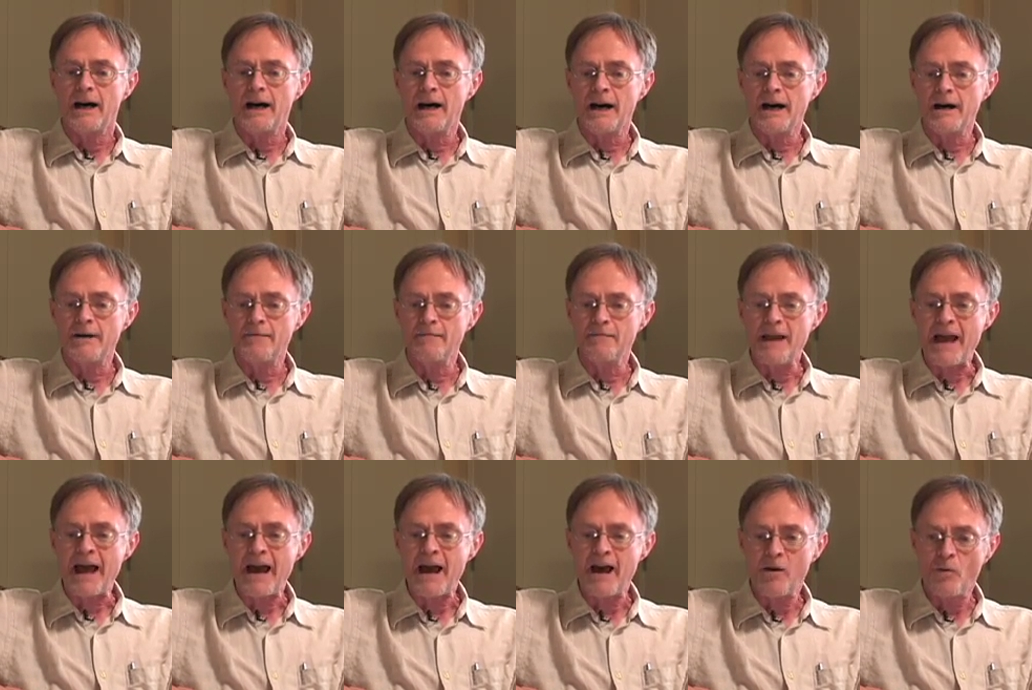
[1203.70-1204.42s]
Uh,
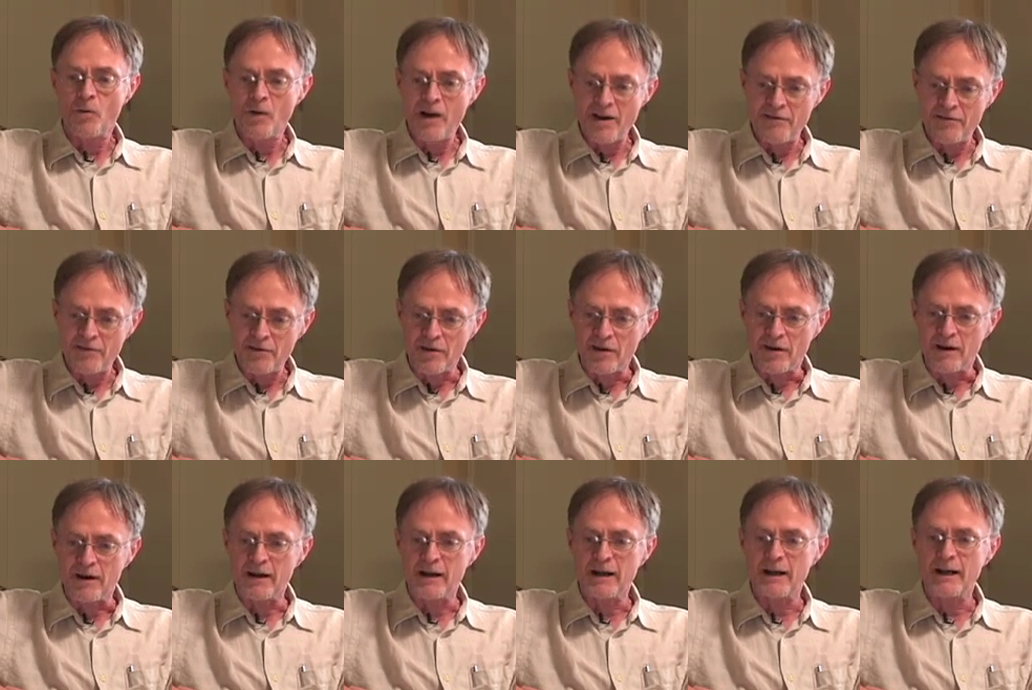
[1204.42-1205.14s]

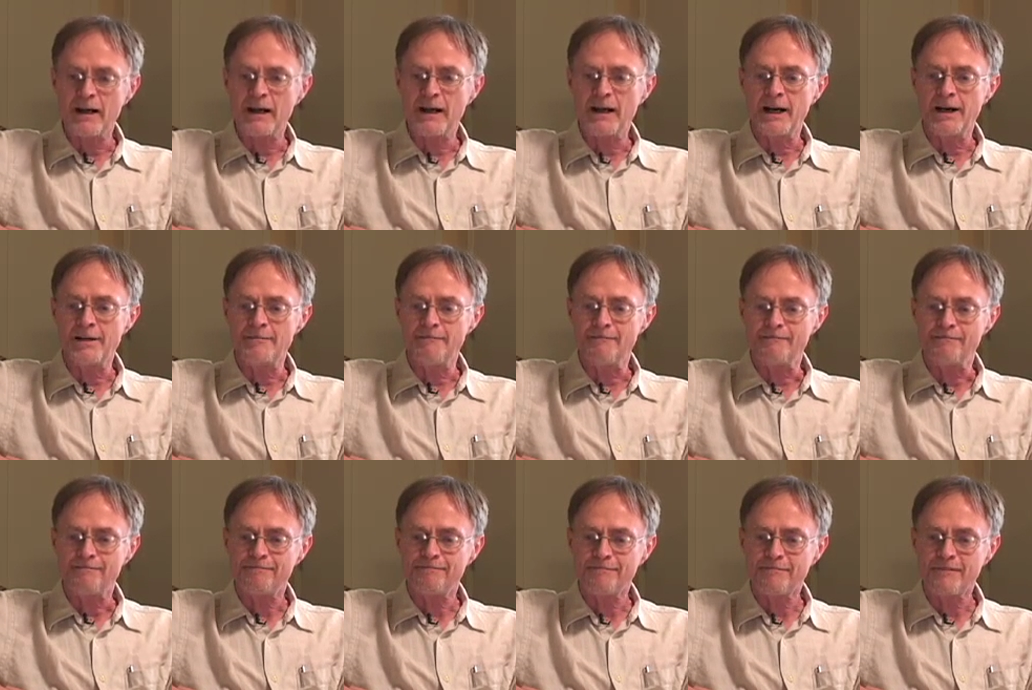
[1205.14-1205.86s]
however,
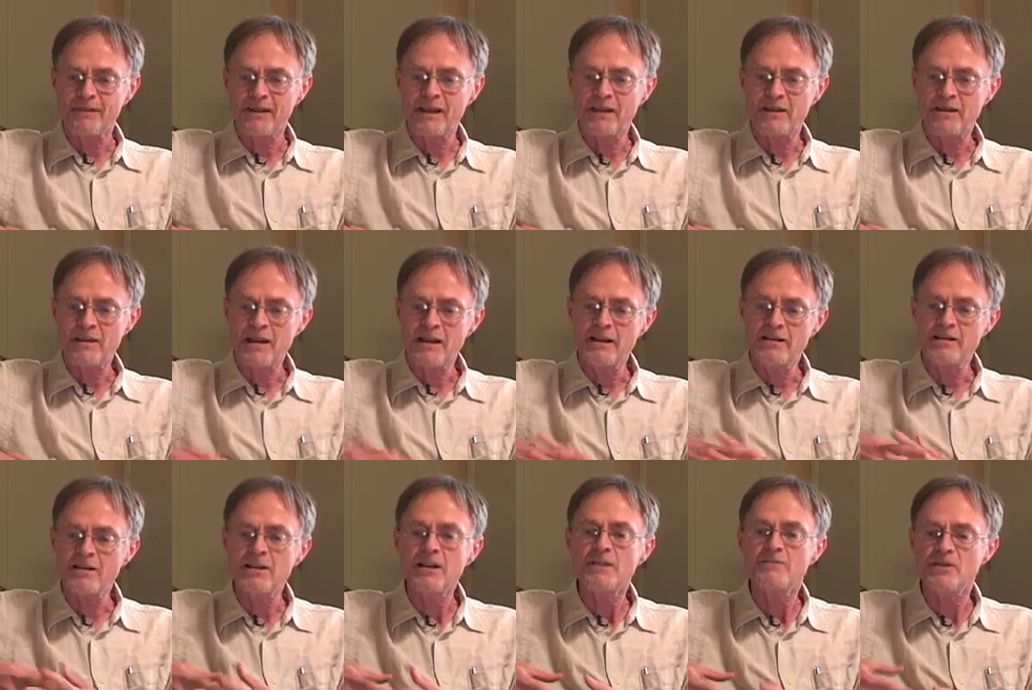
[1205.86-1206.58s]
um, it,
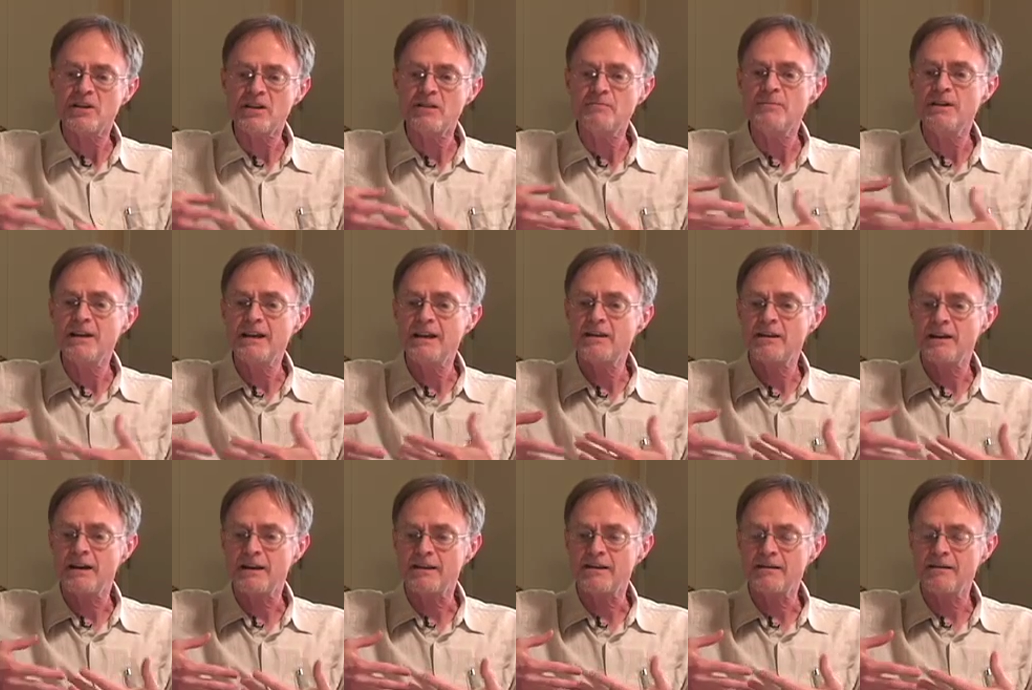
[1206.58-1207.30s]
it, seems to me
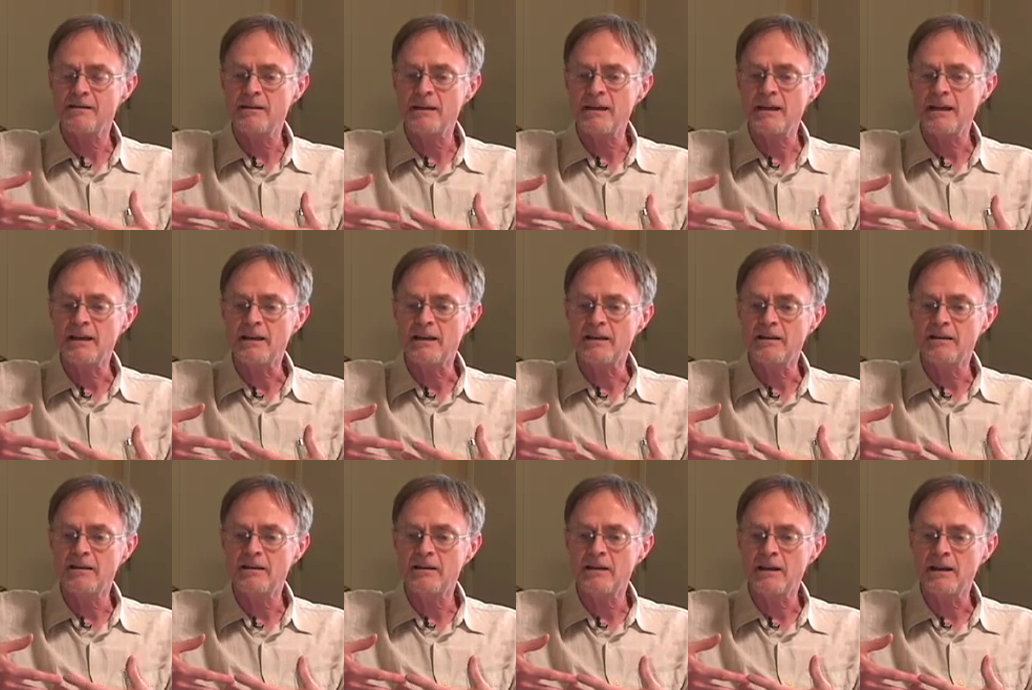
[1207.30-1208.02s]
that the,
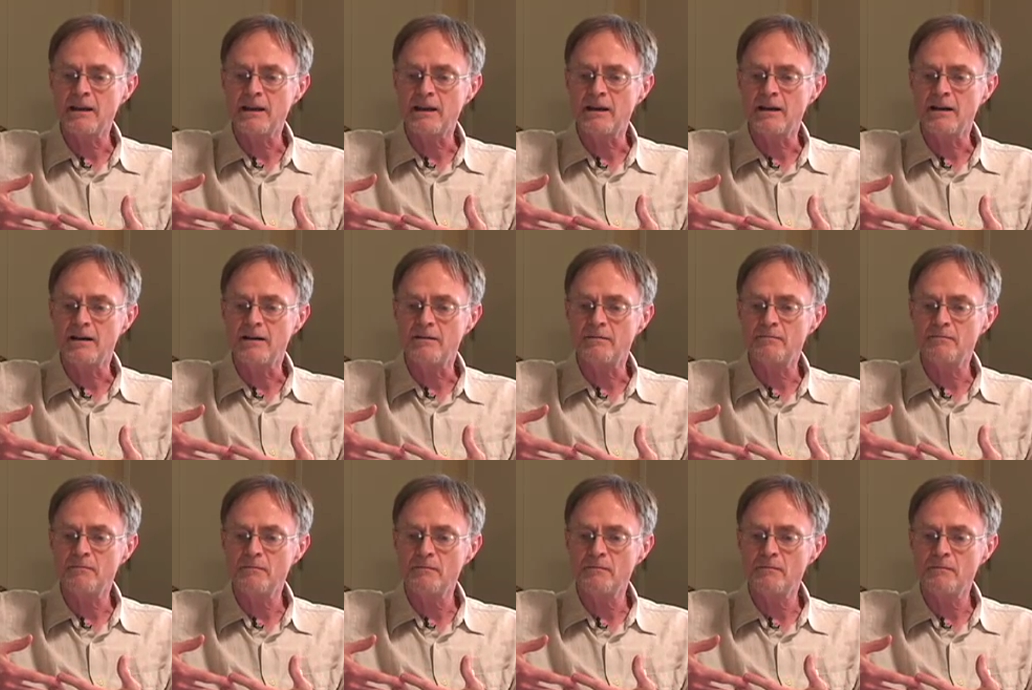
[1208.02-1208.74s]
the, uh,
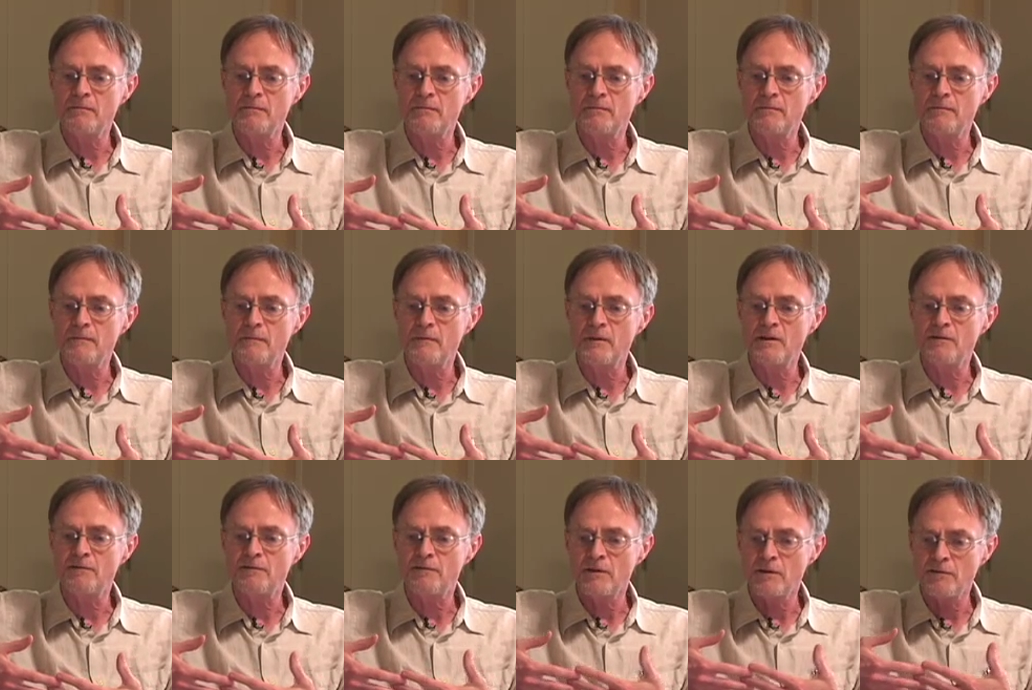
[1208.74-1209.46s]

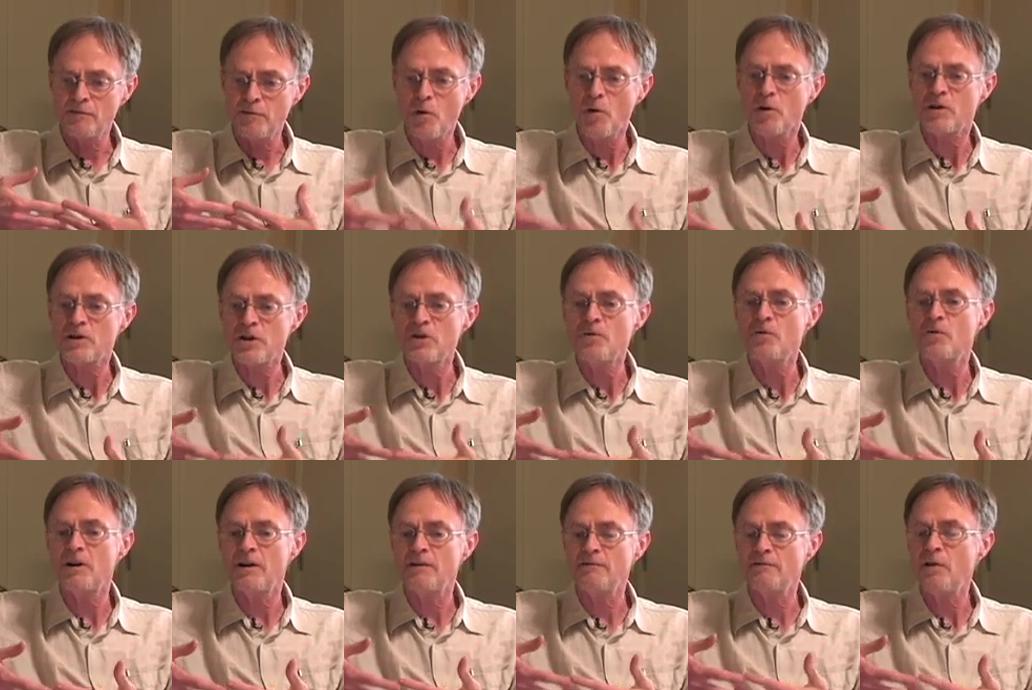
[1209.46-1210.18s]
the, the, folks
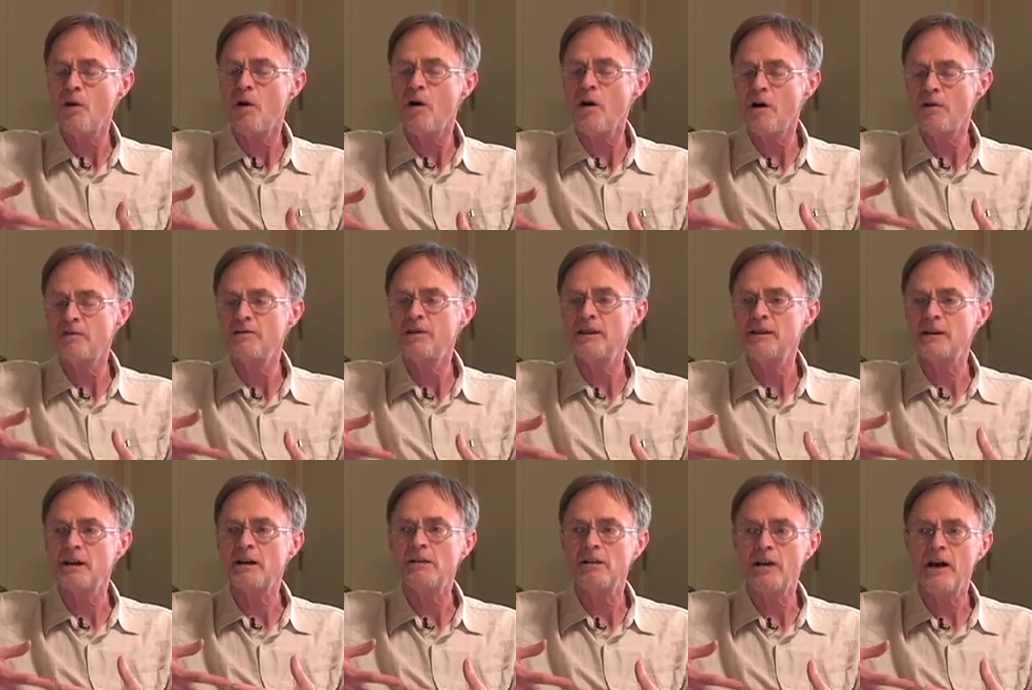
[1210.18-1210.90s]
who are involved
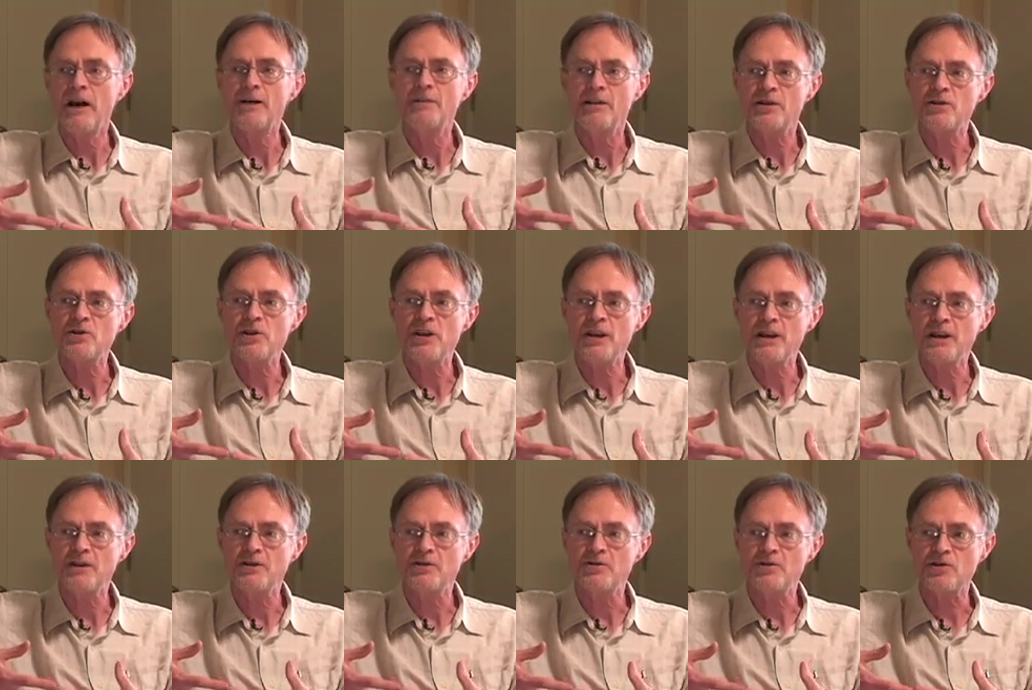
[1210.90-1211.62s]
in the climate
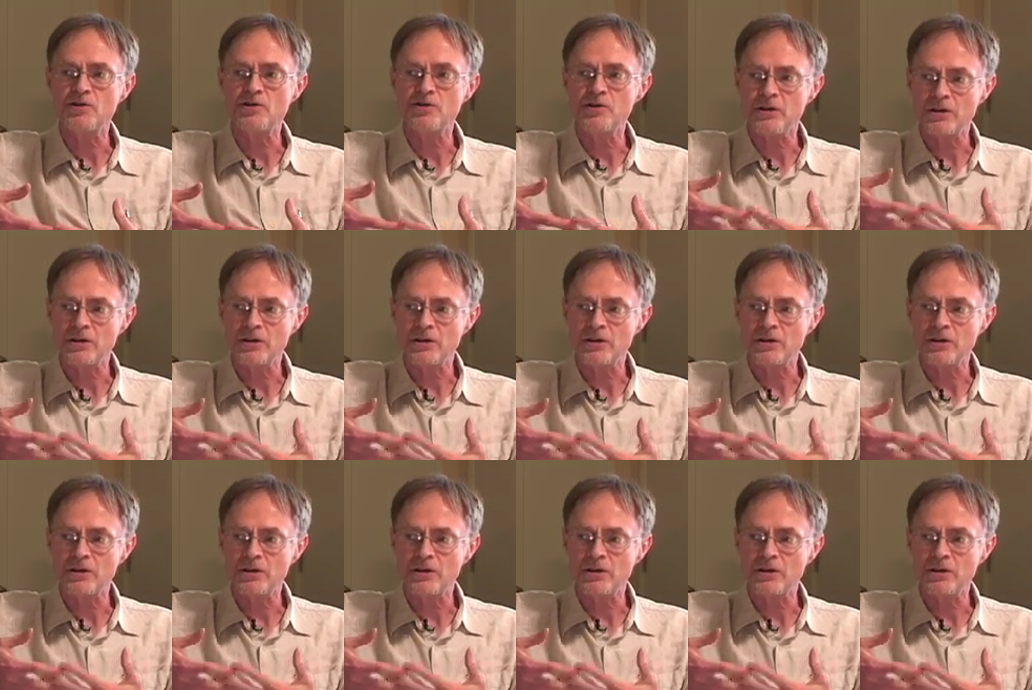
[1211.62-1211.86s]
change